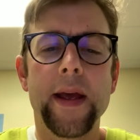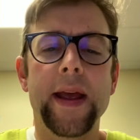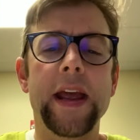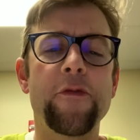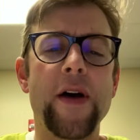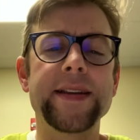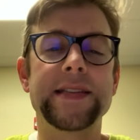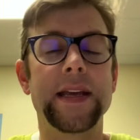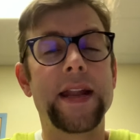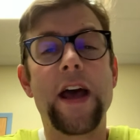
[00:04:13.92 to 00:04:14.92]
If I
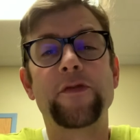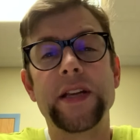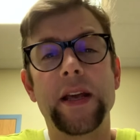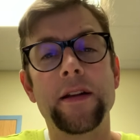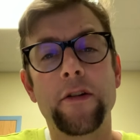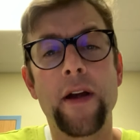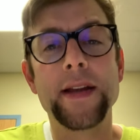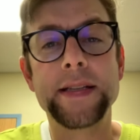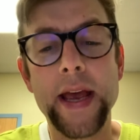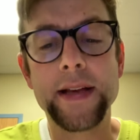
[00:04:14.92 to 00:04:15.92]
did have to
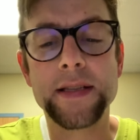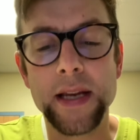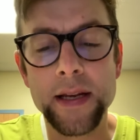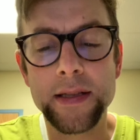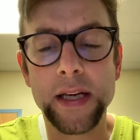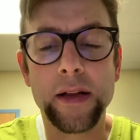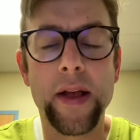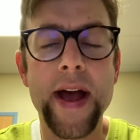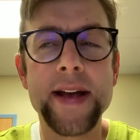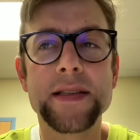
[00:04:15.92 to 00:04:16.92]
integrate text into
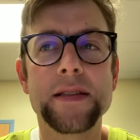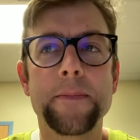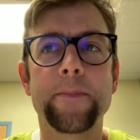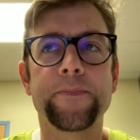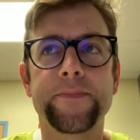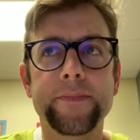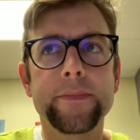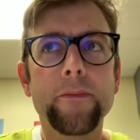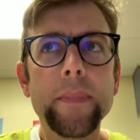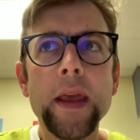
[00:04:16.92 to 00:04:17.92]
class,
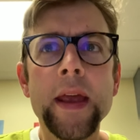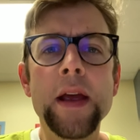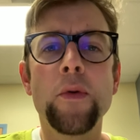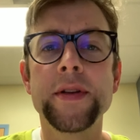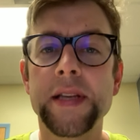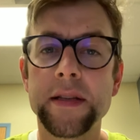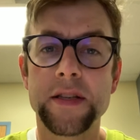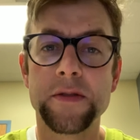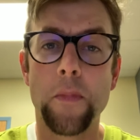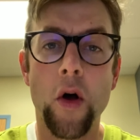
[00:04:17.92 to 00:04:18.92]
it was in
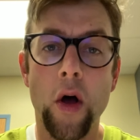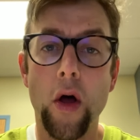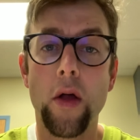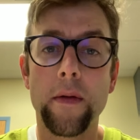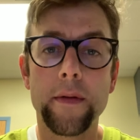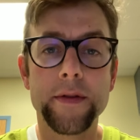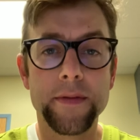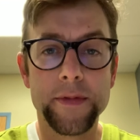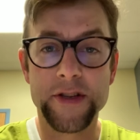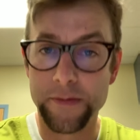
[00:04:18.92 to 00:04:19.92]
small,
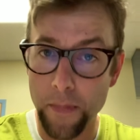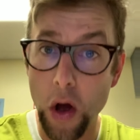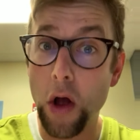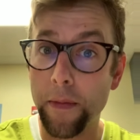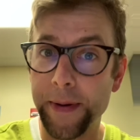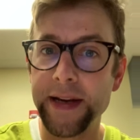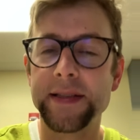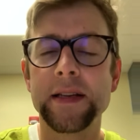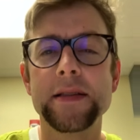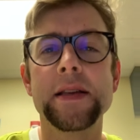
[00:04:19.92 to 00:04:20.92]
small
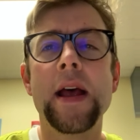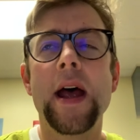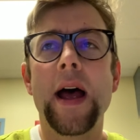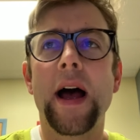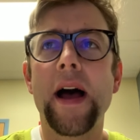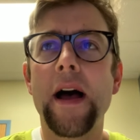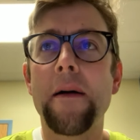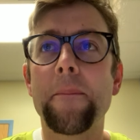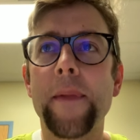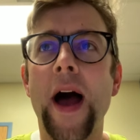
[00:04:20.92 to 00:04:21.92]
pieces.
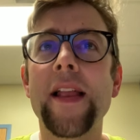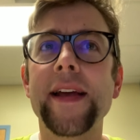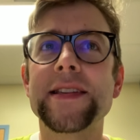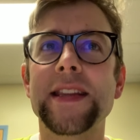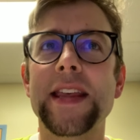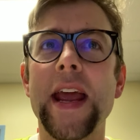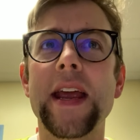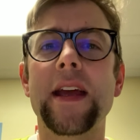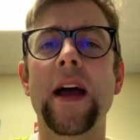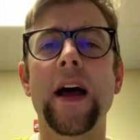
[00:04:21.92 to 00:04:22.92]
I like to
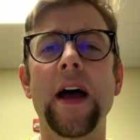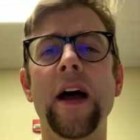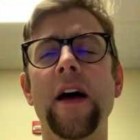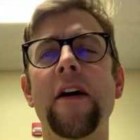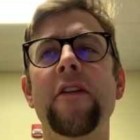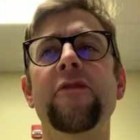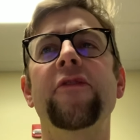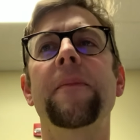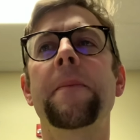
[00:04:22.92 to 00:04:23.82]
think of